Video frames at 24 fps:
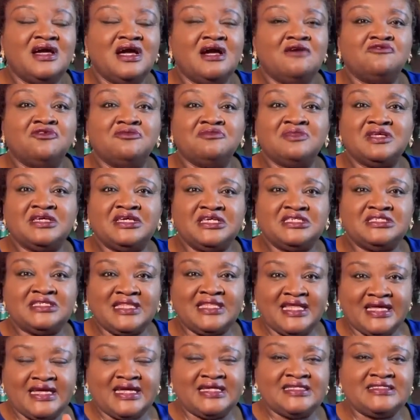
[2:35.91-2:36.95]
And from the kitchen,
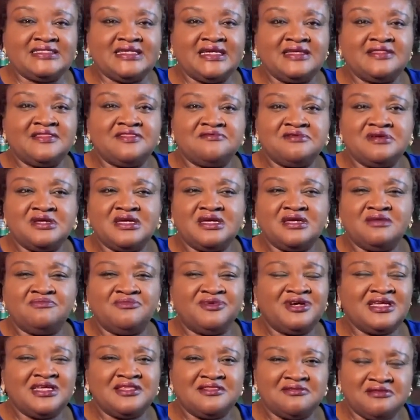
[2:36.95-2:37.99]
like I said,
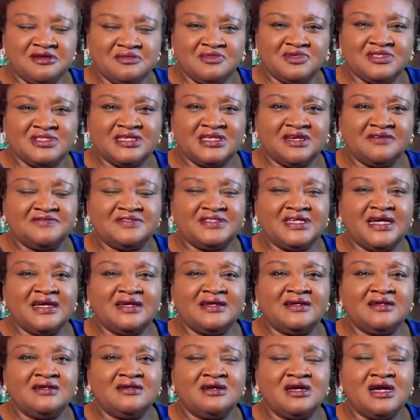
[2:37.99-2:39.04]
barely 3 months after,
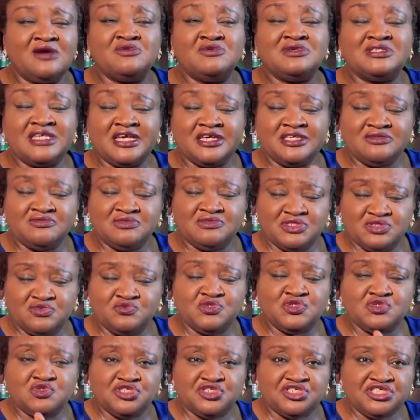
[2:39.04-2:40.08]
and we
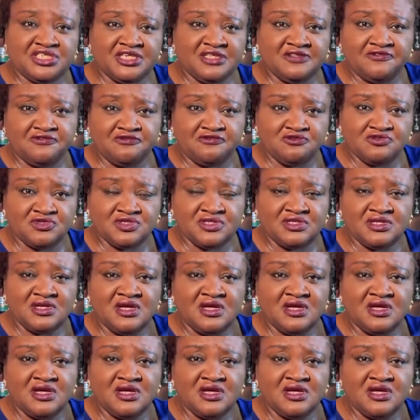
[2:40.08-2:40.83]
used to share the fruits,